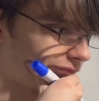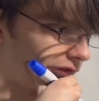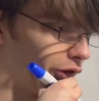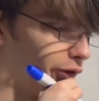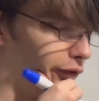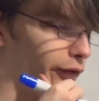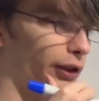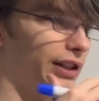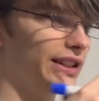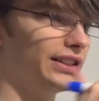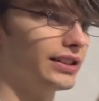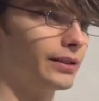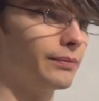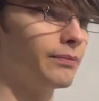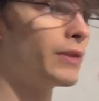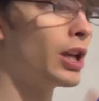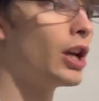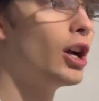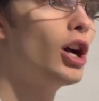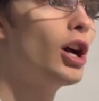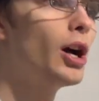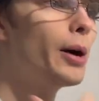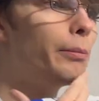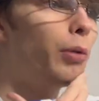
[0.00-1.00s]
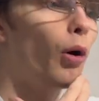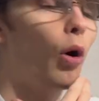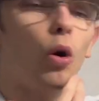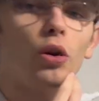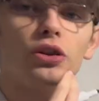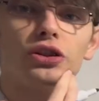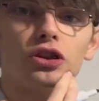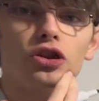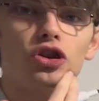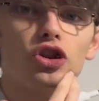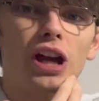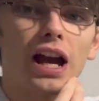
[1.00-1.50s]
Feel free to pause
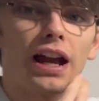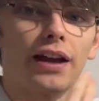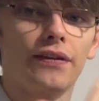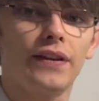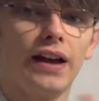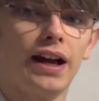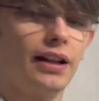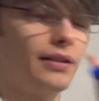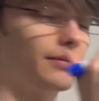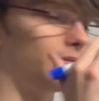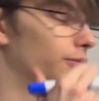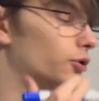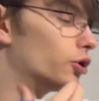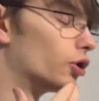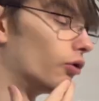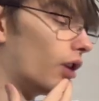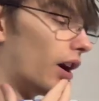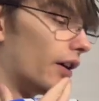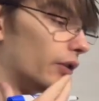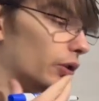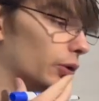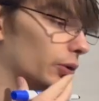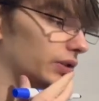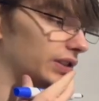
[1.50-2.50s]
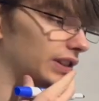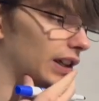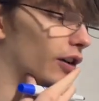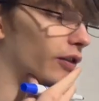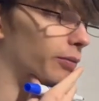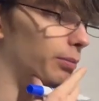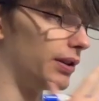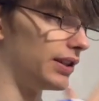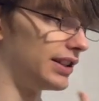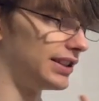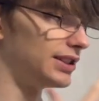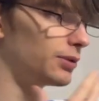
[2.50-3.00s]
and check that and derive it yourself,
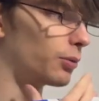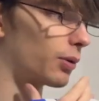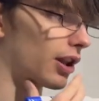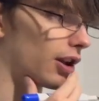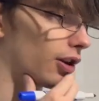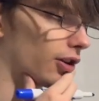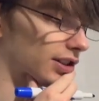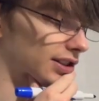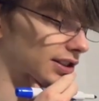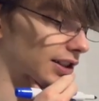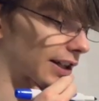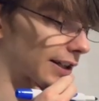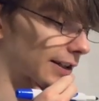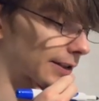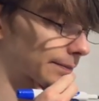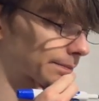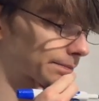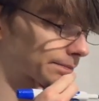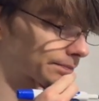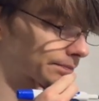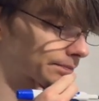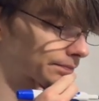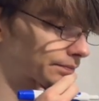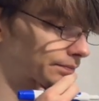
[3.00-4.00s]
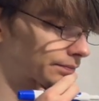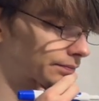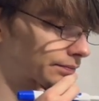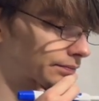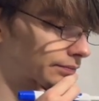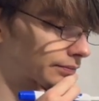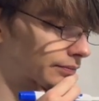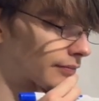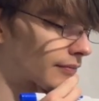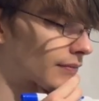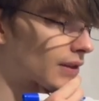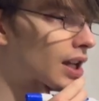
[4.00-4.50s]
but this is what it looks like.
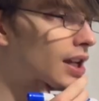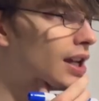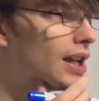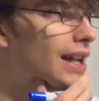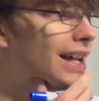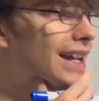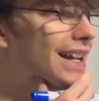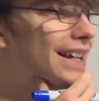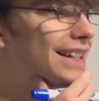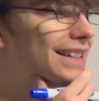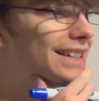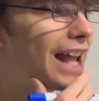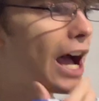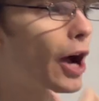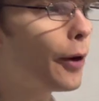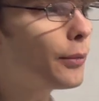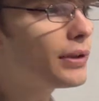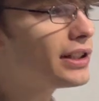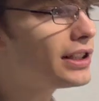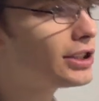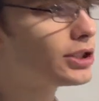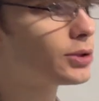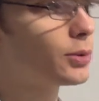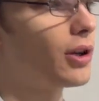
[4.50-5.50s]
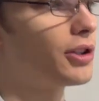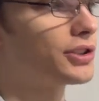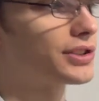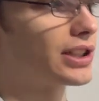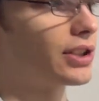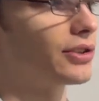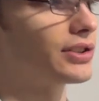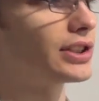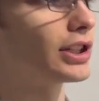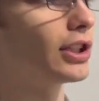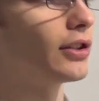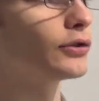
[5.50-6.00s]
Now we need to ask
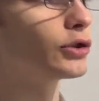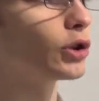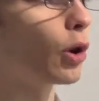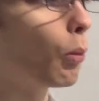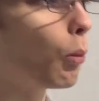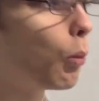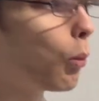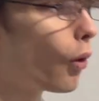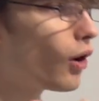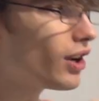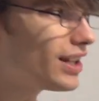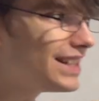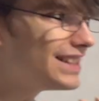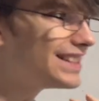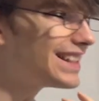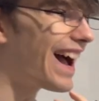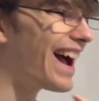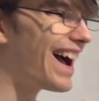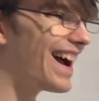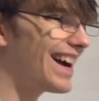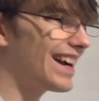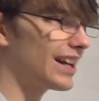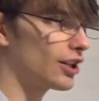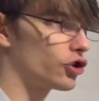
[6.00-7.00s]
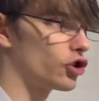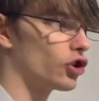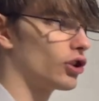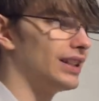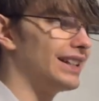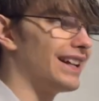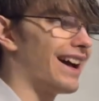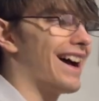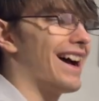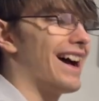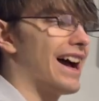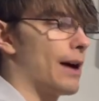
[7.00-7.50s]
ourselves, what is actually
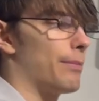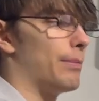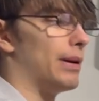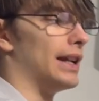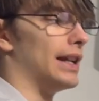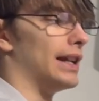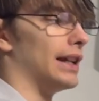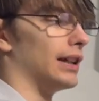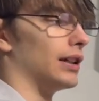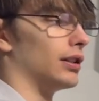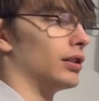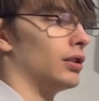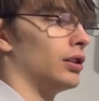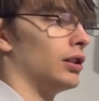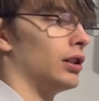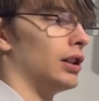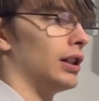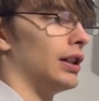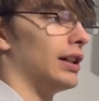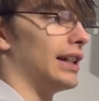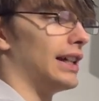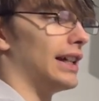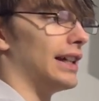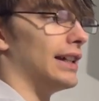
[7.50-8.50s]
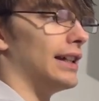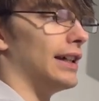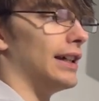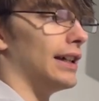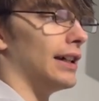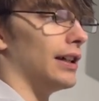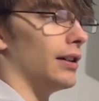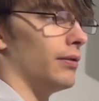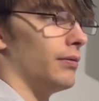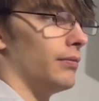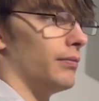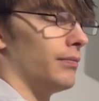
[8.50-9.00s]
happening in
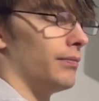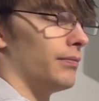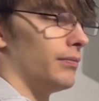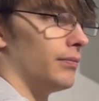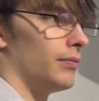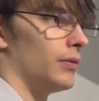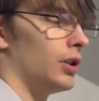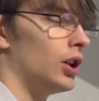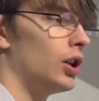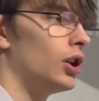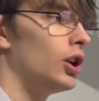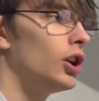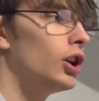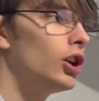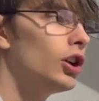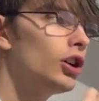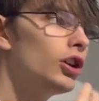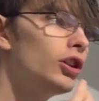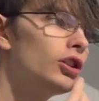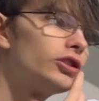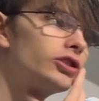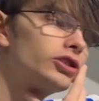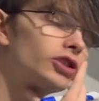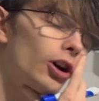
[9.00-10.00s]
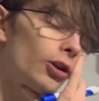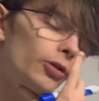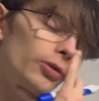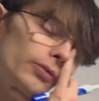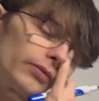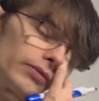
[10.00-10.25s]
here? So